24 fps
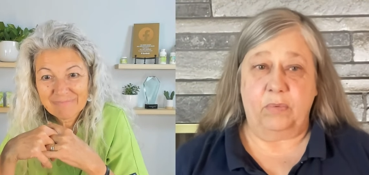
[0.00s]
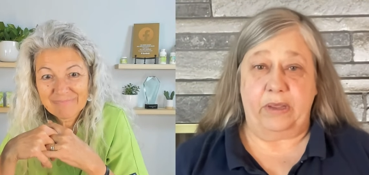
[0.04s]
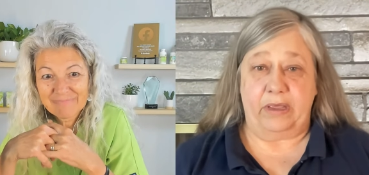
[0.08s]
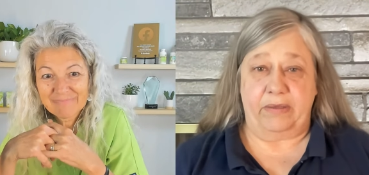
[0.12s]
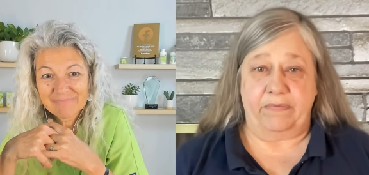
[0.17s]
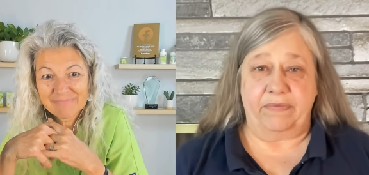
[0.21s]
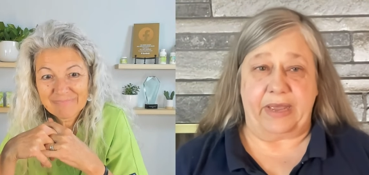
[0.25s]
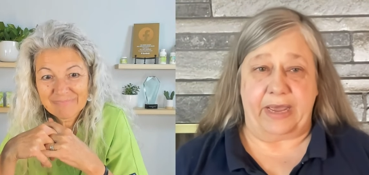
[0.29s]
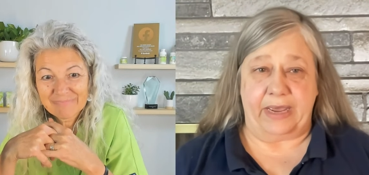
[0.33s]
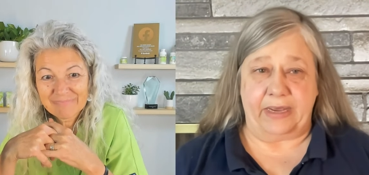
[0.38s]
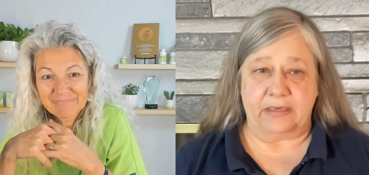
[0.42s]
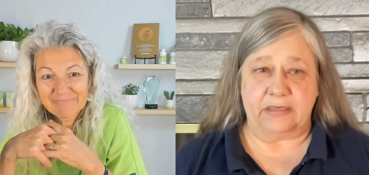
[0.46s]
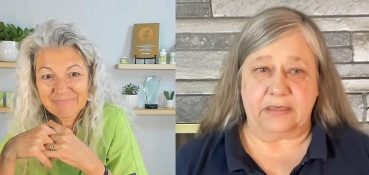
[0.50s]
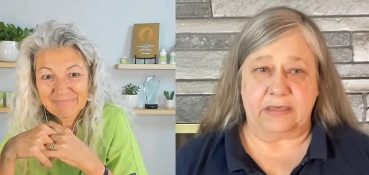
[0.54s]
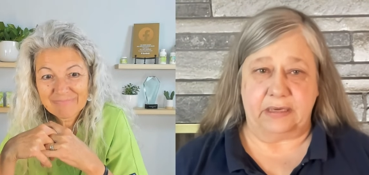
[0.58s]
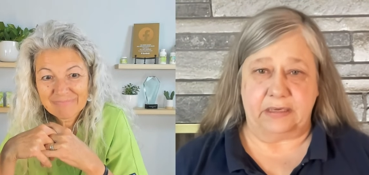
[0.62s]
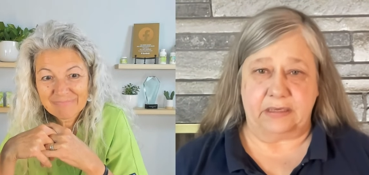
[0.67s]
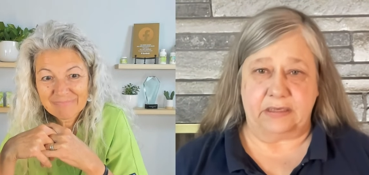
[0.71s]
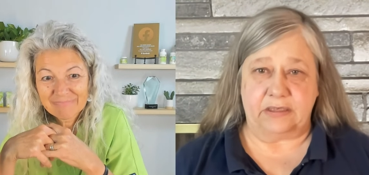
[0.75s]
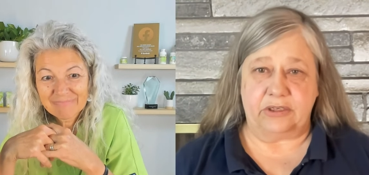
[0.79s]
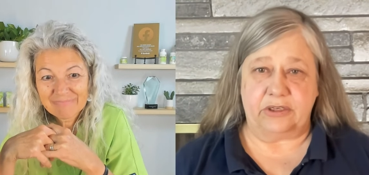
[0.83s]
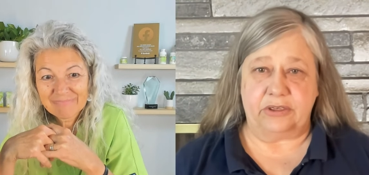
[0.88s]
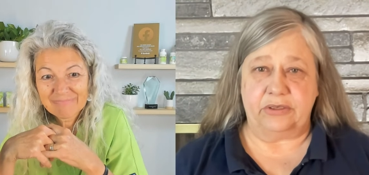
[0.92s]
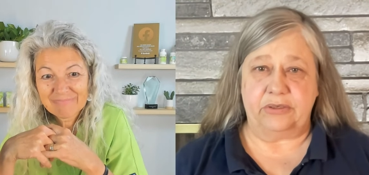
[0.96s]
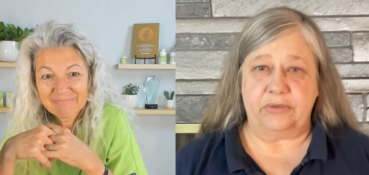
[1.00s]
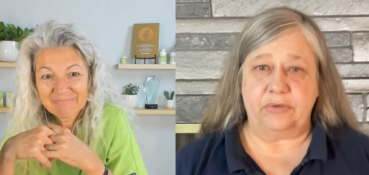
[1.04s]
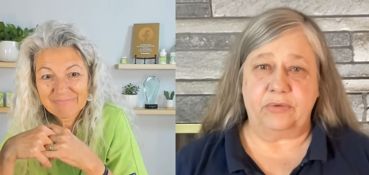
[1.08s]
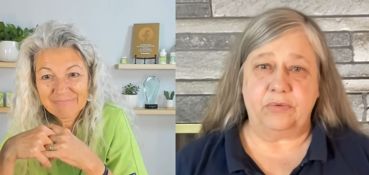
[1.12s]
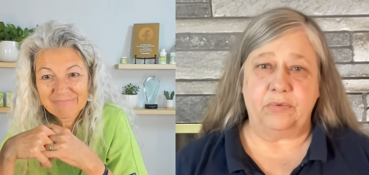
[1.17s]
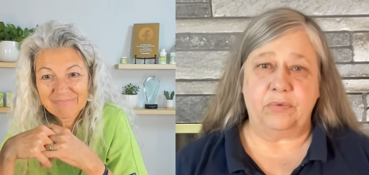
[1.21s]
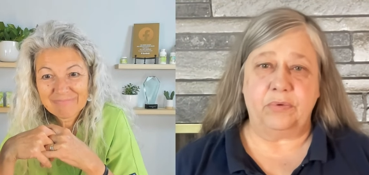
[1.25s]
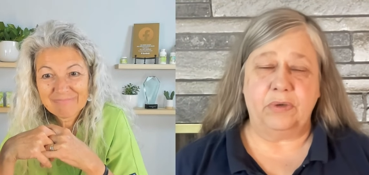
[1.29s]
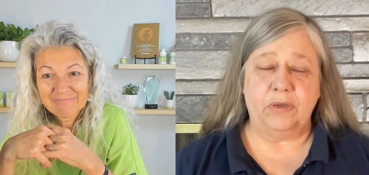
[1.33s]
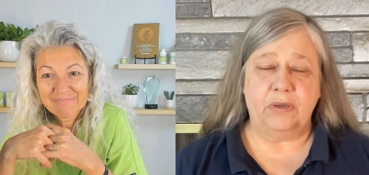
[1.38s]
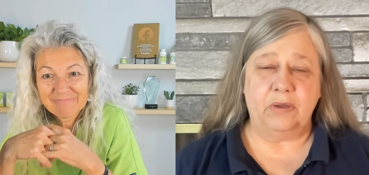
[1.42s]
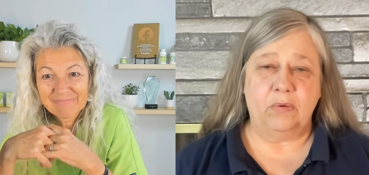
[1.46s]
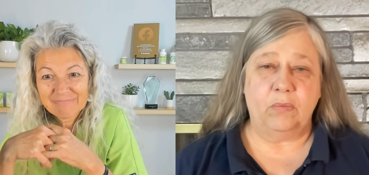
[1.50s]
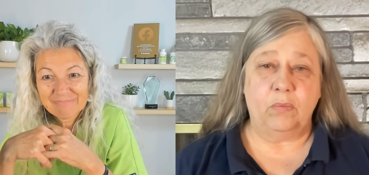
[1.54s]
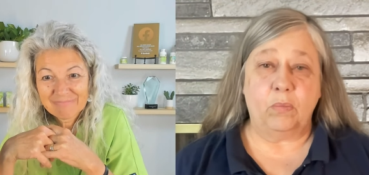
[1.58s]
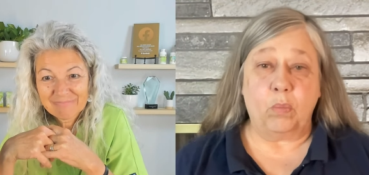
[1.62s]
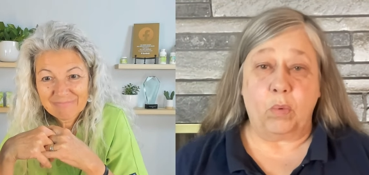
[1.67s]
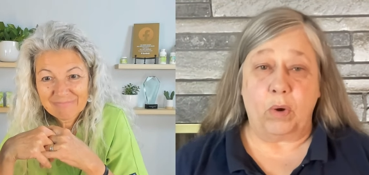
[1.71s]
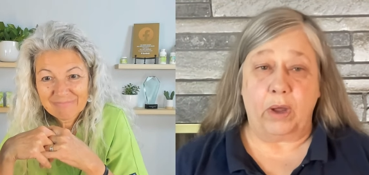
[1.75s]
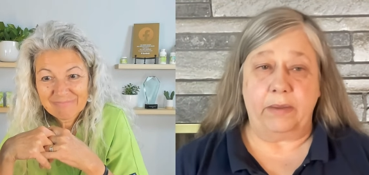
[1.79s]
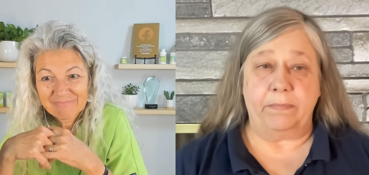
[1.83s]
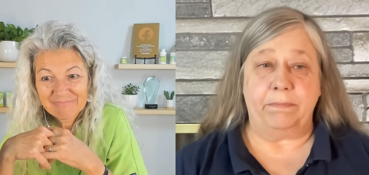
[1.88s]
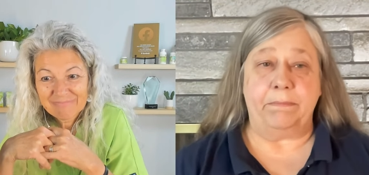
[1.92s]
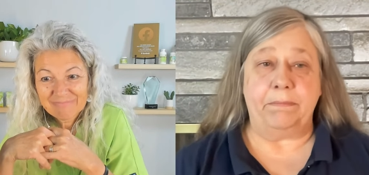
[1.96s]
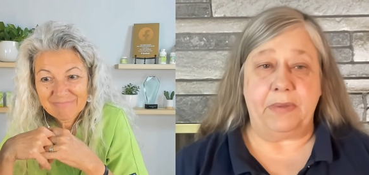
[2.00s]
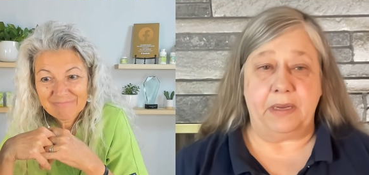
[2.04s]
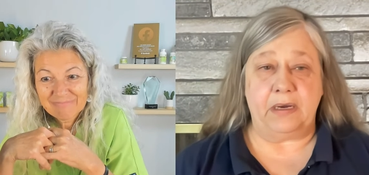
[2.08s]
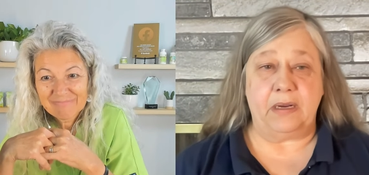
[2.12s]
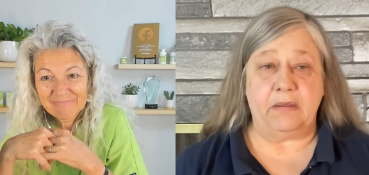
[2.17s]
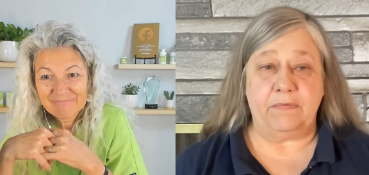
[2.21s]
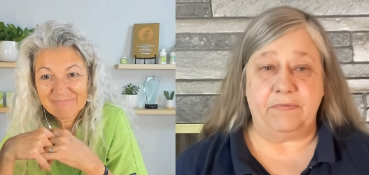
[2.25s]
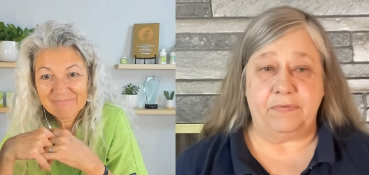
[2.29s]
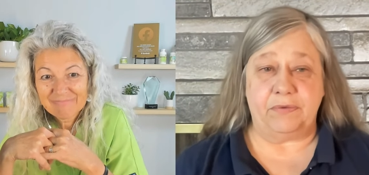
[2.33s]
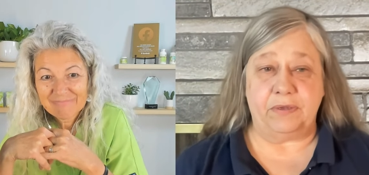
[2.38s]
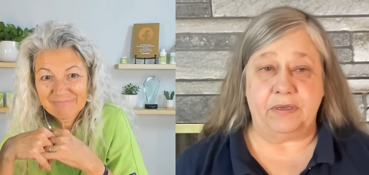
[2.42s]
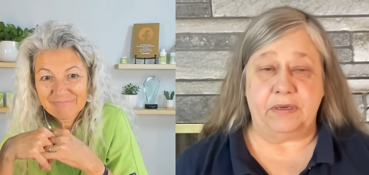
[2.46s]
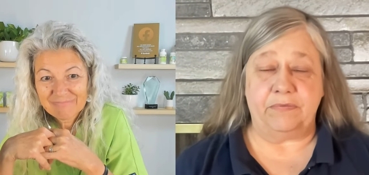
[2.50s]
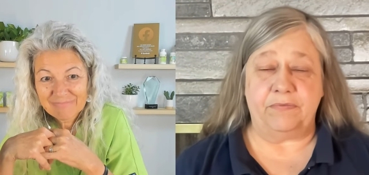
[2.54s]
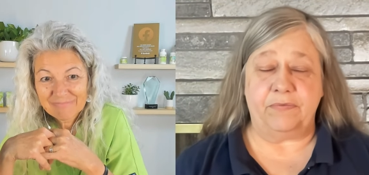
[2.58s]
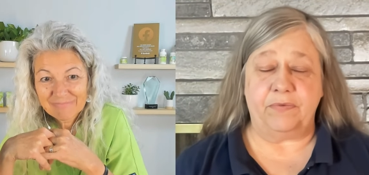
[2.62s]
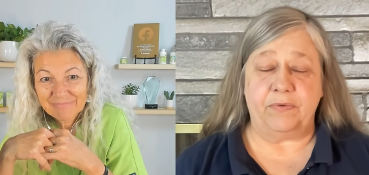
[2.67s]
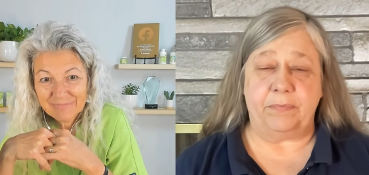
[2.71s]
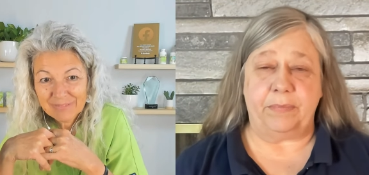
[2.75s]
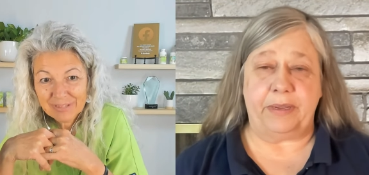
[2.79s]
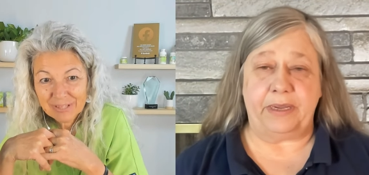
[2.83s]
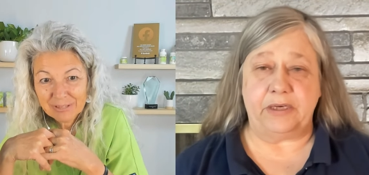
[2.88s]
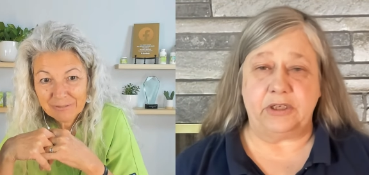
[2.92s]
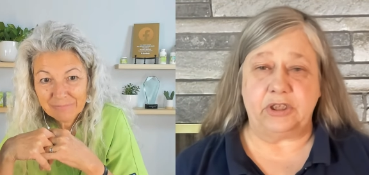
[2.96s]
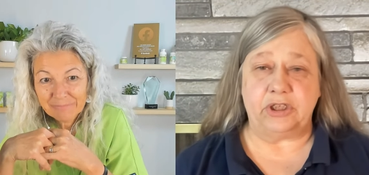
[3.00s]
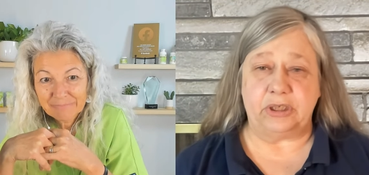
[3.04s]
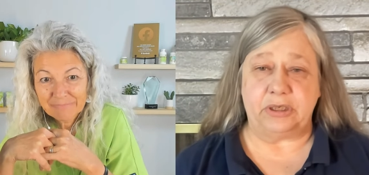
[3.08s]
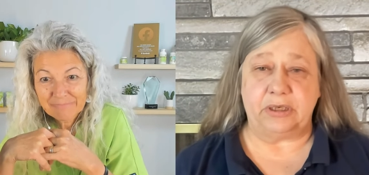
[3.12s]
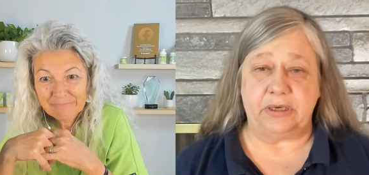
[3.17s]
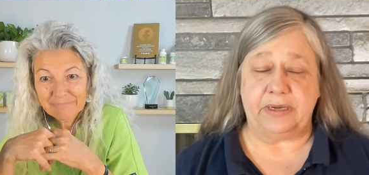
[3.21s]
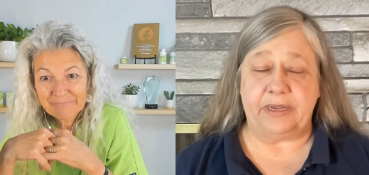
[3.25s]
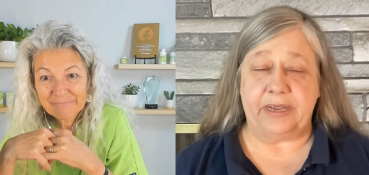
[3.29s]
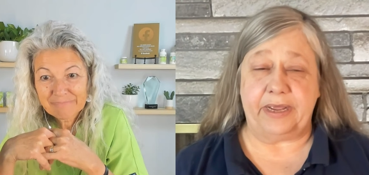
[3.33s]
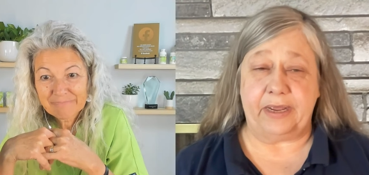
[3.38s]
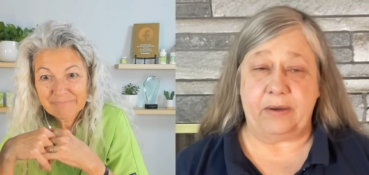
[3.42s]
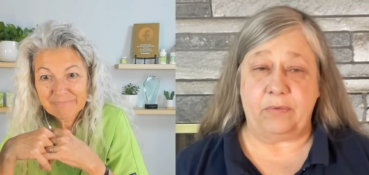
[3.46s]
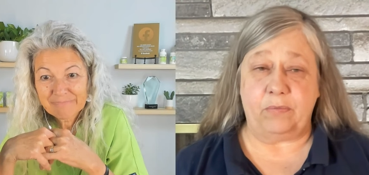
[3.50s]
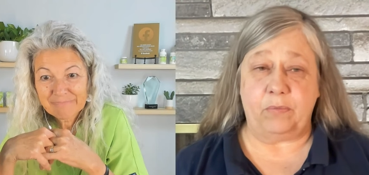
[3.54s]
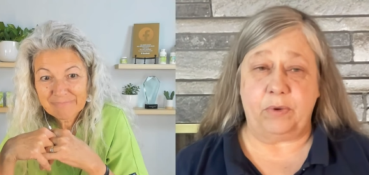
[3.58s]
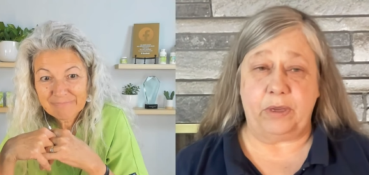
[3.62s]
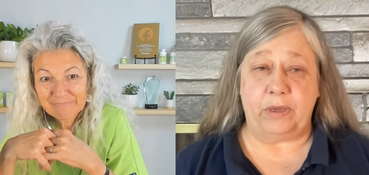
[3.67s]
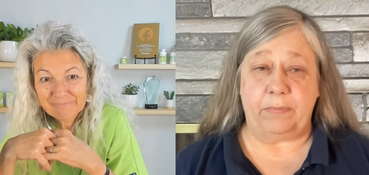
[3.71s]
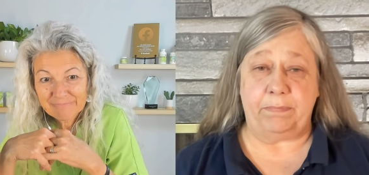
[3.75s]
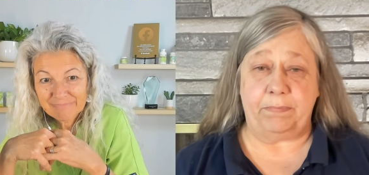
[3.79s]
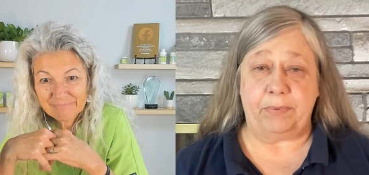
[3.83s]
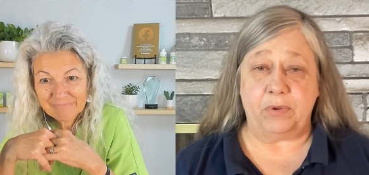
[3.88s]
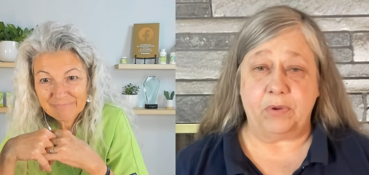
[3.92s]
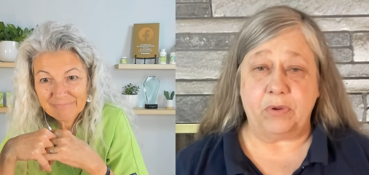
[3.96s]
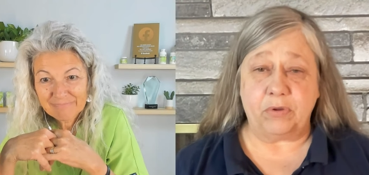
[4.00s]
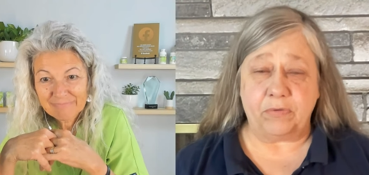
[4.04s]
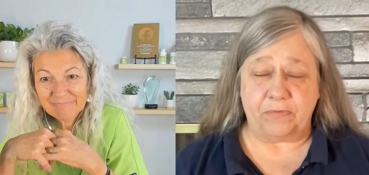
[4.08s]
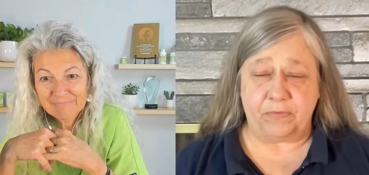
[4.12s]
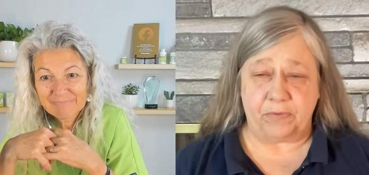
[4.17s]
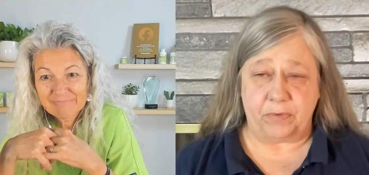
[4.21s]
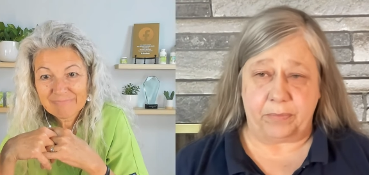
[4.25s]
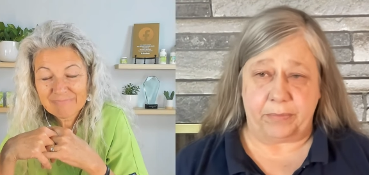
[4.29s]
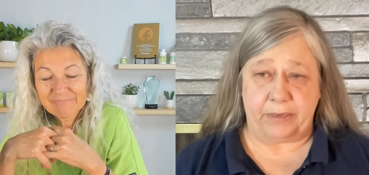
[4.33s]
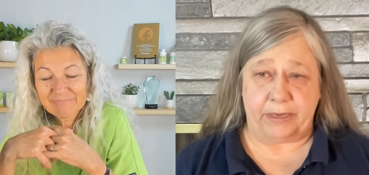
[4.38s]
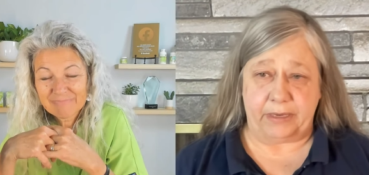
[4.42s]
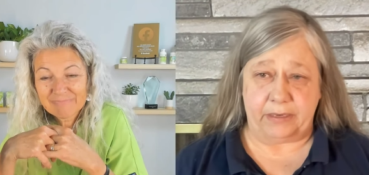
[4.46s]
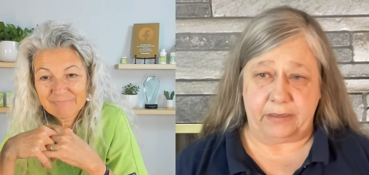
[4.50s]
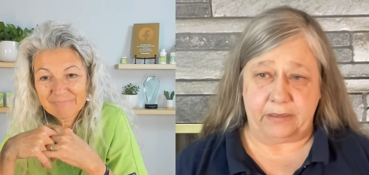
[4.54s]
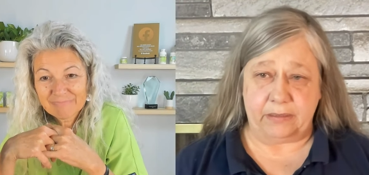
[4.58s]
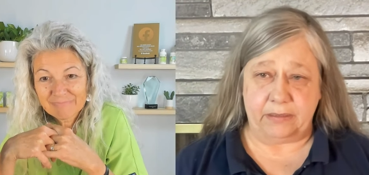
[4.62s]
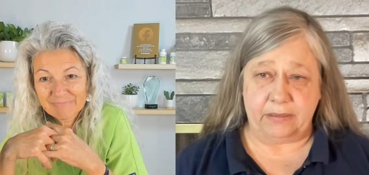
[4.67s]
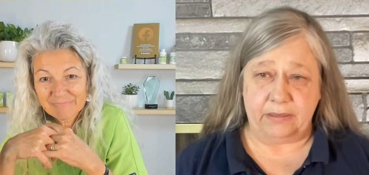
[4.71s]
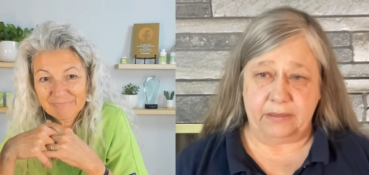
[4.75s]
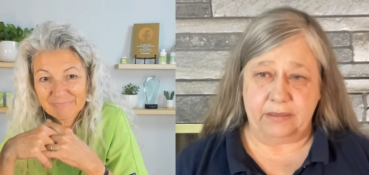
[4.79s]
Speaker 1: we have access to what meaningful information yep. can we pull from it